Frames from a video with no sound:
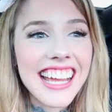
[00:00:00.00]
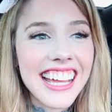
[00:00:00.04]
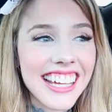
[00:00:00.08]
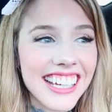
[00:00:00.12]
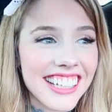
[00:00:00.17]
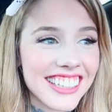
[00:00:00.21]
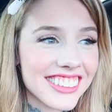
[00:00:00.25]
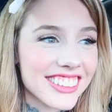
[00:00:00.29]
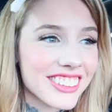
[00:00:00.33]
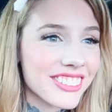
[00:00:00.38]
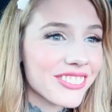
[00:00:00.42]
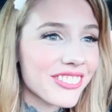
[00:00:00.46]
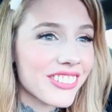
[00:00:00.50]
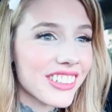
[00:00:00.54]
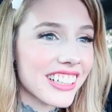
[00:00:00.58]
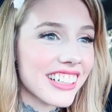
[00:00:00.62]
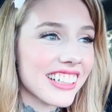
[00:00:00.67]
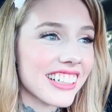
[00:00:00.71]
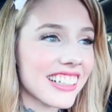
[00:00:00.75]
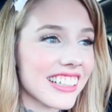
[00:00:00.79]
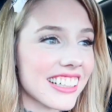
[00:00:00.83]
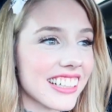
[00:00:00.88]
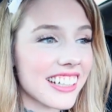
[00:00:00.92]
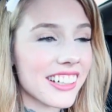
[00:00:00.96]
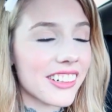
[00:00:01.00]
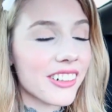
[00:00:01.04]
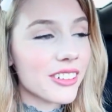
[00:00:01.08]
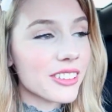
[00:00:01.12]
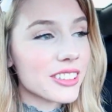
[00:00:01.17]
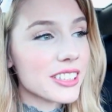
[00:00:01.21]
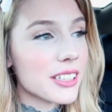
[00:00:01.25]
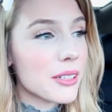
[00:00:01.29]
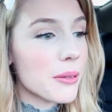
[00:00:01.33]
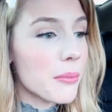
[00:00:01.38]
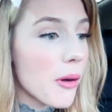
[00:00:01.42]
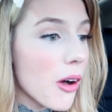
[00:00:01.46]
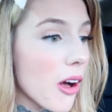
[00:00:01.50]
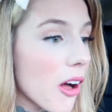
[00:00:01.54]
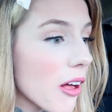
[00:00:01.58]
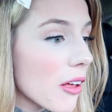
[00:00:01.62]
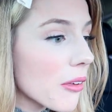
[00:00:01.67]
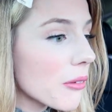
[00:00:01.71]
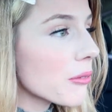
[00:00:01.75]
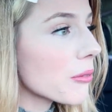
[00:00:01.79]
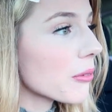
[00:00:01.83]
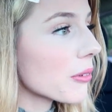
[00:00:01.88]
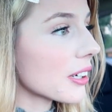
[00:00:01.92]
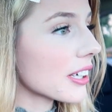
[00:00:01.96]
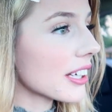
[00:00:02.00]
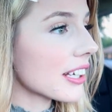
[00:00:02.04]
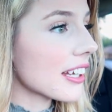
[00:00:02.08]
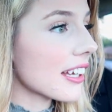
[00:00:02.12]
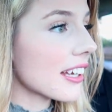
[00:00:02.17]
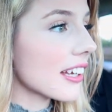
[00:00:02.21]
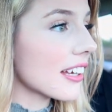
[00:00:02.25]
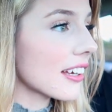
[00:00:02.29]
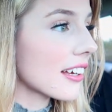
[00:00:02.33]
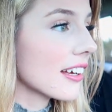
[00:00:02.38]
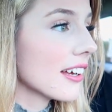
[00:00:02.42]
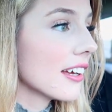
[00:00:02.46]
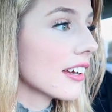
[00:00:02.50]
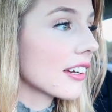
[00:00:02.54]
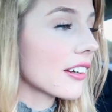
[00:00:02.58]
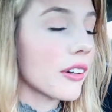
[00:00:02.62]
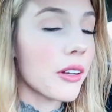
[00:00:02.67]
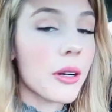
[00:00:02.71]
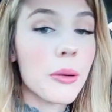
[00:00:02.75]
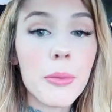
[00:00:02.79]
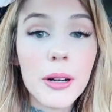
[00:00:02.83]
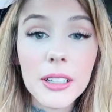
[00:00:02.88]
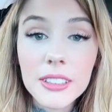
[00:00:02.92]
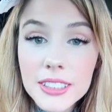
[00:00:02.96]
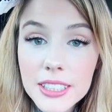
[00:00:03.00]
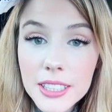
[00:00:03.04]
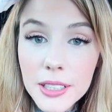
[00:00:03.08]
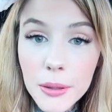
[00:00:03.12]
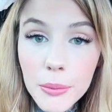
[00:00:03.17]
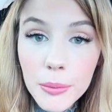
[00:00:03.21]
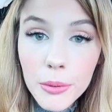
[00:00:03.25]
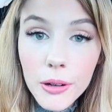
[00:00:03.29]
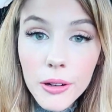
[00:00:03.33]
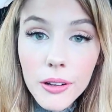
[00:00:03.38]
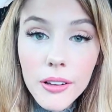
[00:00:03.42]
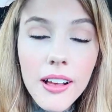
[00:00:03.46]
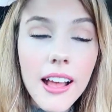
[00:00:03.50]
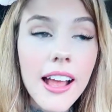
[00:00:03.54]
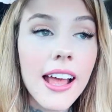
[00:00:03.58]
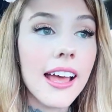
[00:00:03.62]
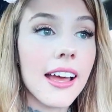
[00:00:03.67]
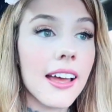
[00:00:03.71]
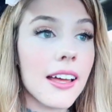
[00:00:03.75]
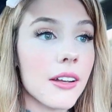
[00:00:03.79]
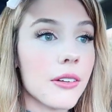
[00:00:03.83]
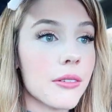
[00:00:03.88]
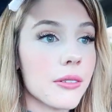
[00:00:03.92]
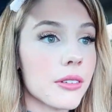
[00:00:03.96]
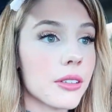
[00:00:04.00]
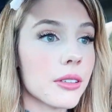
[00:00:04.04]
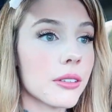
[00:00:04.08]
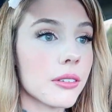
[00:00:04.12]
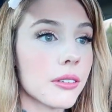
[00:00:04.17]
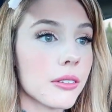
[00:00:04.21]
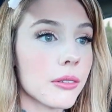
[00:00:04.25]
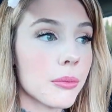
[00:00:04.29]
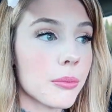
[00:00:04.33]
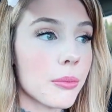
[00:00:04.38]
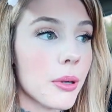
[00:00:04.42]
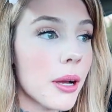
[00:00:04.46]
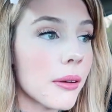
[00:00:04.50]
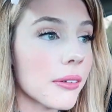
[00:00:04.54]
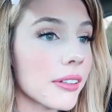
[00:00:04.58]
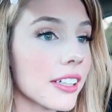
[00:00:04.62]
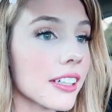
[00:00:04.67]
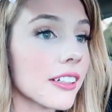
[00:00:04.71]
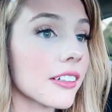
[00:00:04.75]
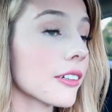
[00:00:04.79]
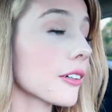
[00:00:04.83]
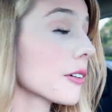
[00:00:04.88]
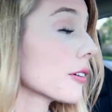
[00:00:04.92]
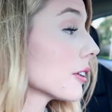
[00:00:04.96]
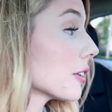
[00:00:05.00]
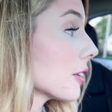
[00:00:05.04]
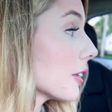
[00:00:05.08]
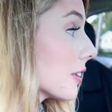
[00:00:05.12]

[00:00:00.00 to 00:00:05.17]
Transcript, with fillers: And we're gonna go to the mall. We're gonna go to Barnes & Noble and probably gonna go to